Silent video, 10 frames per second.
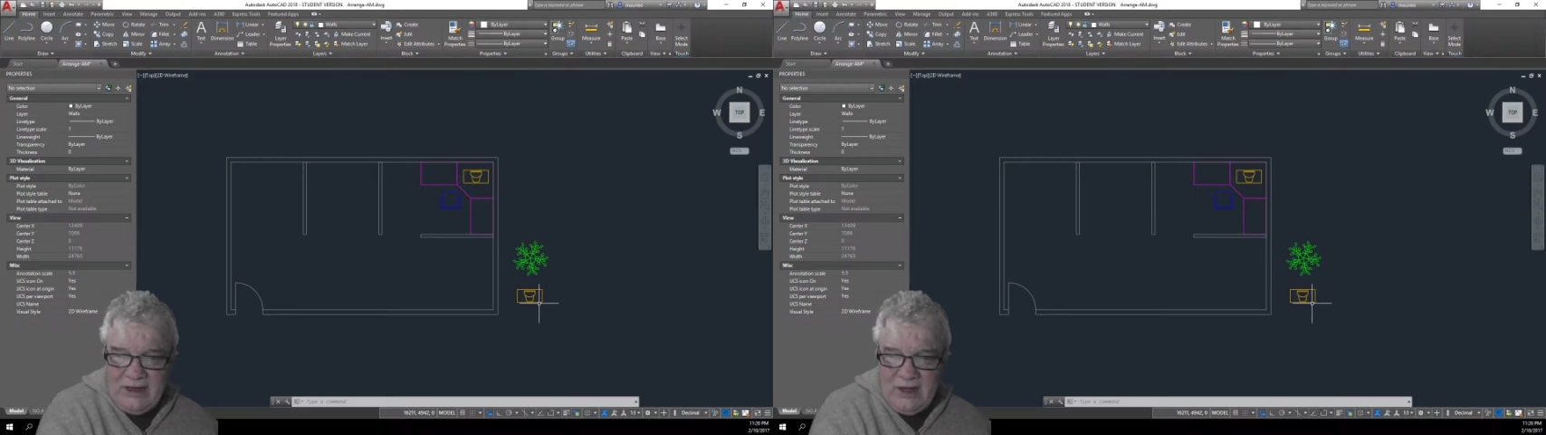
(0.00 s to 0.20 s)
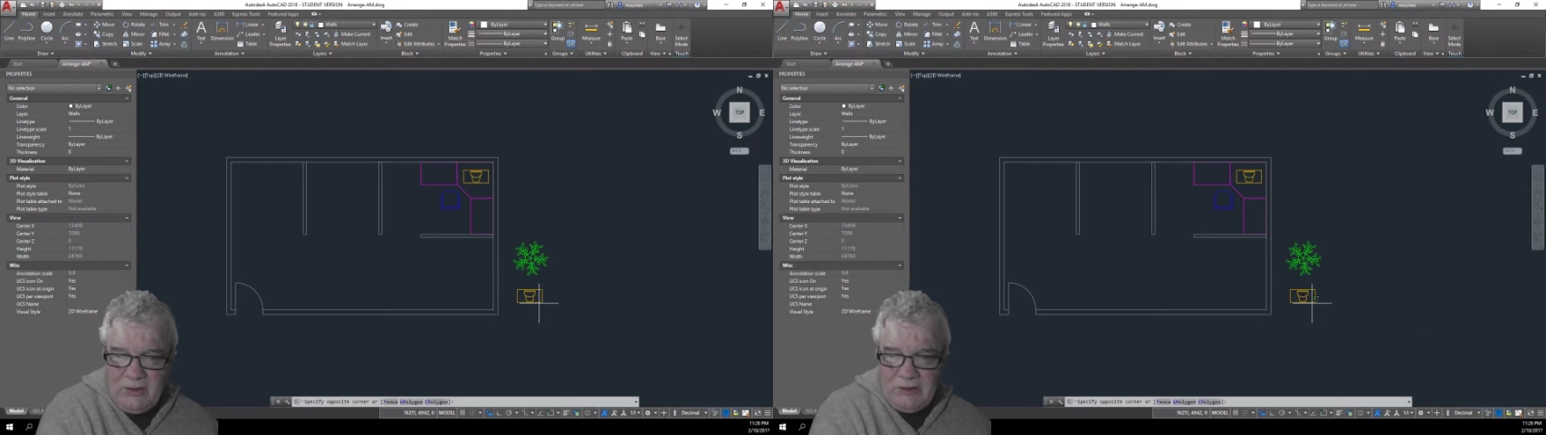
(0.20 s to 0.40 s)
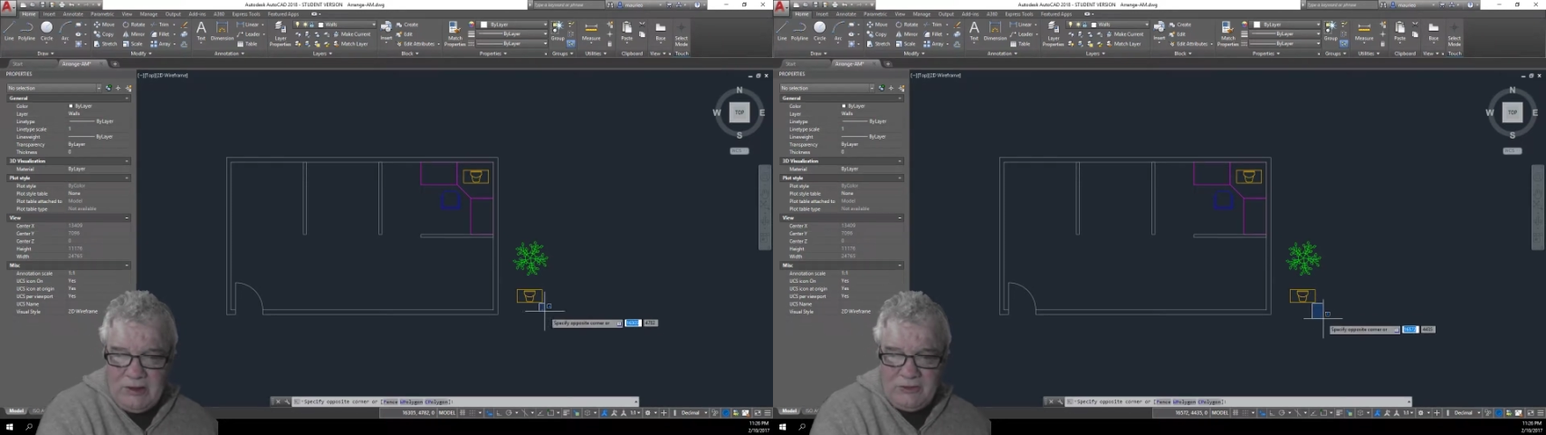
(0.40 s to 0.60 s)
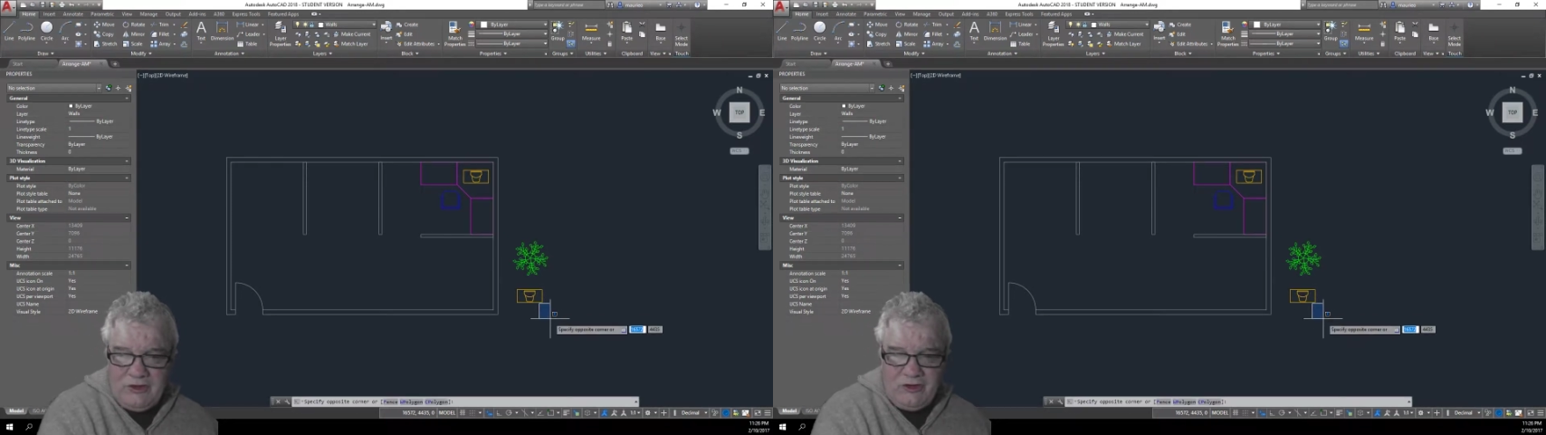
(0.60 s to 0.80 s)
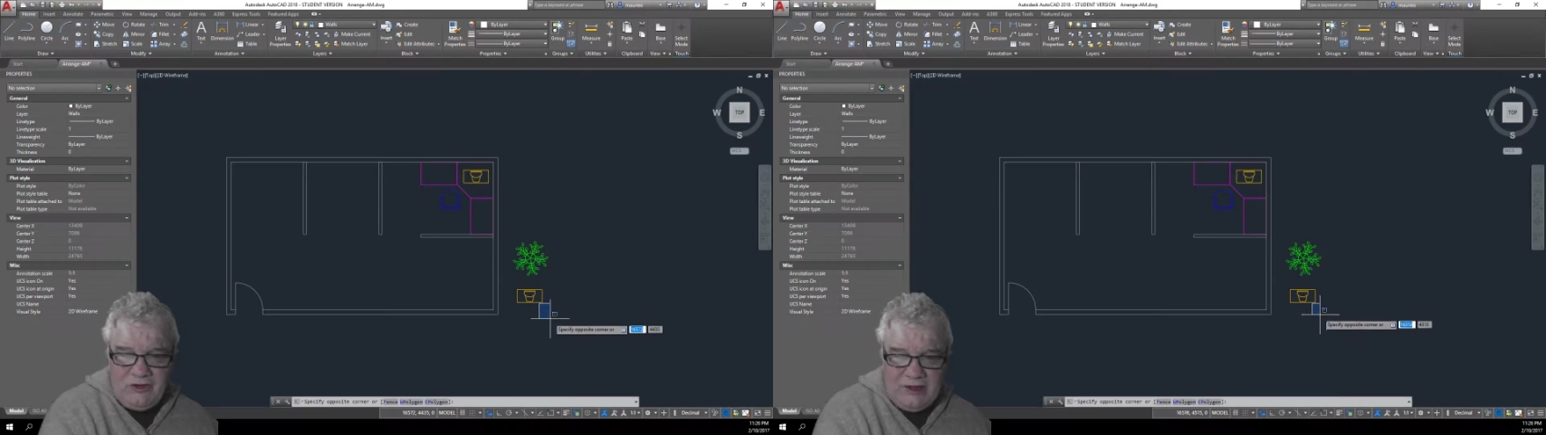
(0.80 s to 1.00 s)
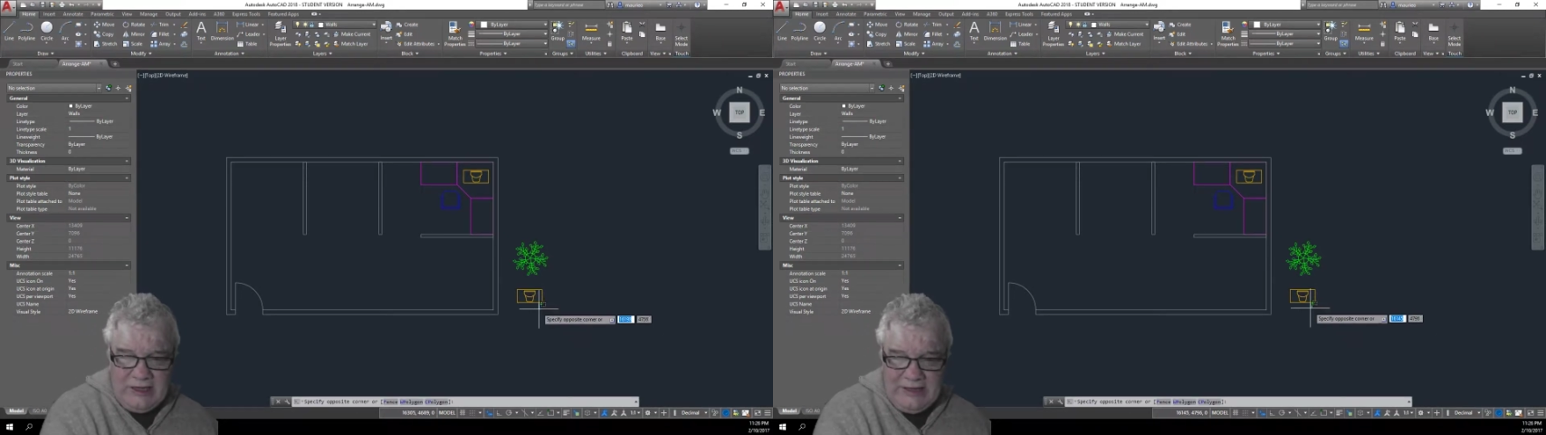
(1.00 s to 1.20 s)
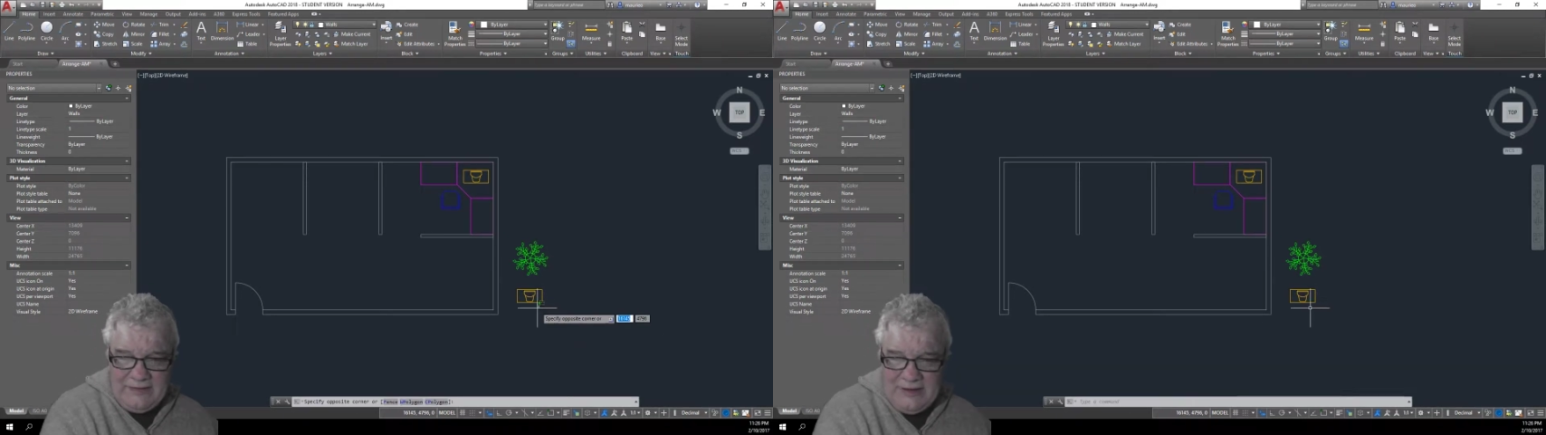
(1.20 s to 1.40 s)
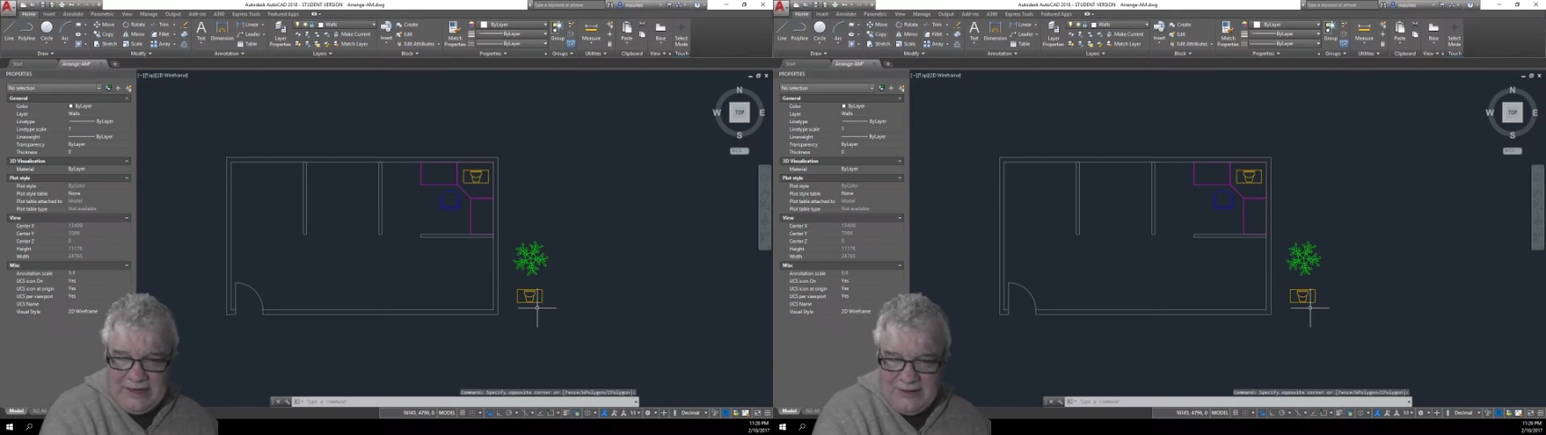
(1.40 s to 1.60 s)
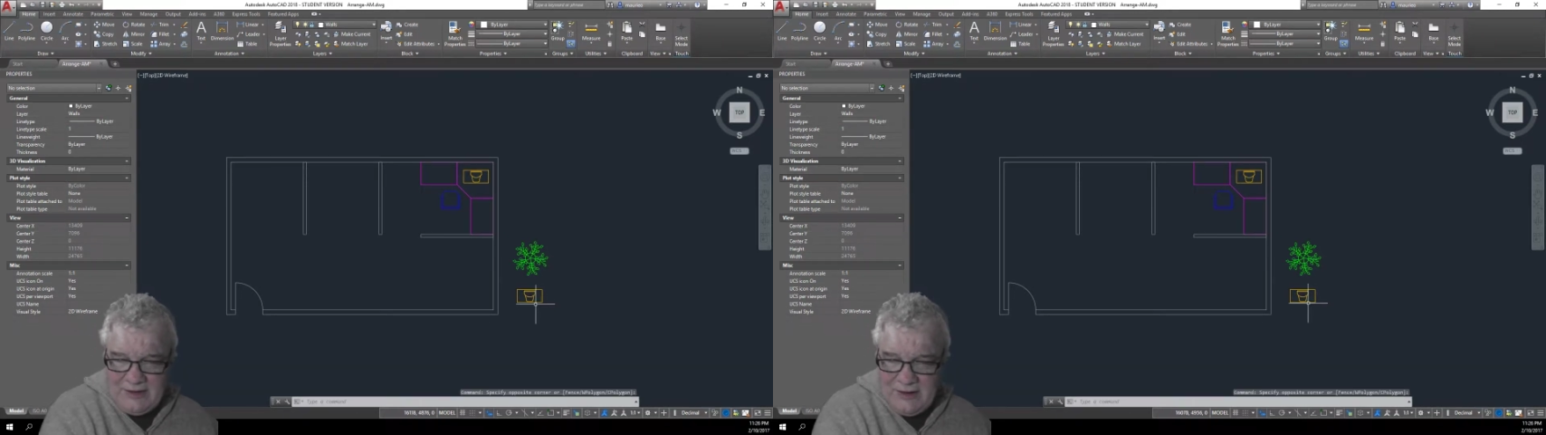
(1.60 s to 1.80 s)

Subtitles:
I'll just delete that